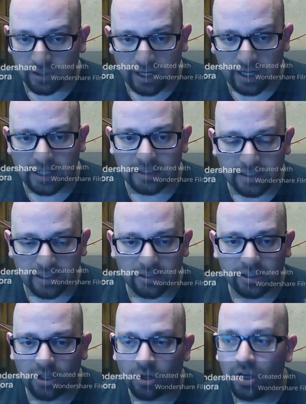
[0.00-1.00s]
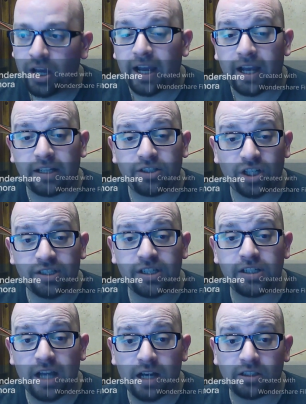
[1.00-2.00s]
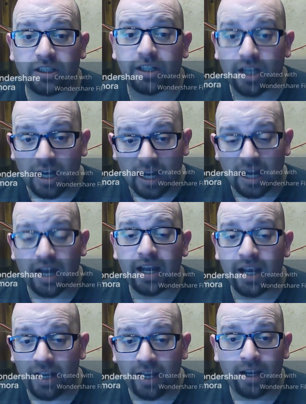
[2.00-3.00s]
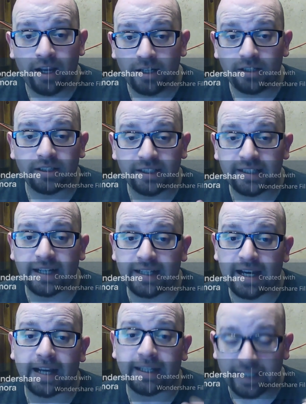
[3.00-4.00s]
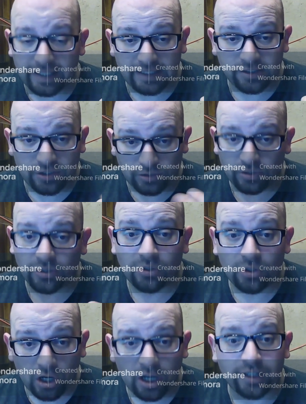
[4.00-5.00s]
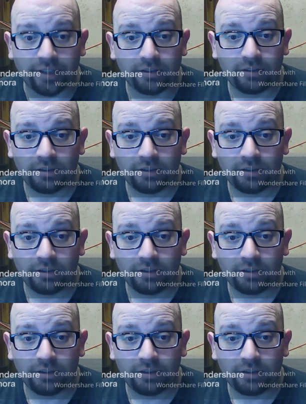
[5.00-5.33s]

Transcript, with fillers: hey, there you go. And Justin Dowling, hey, look at that guy. He's doing good.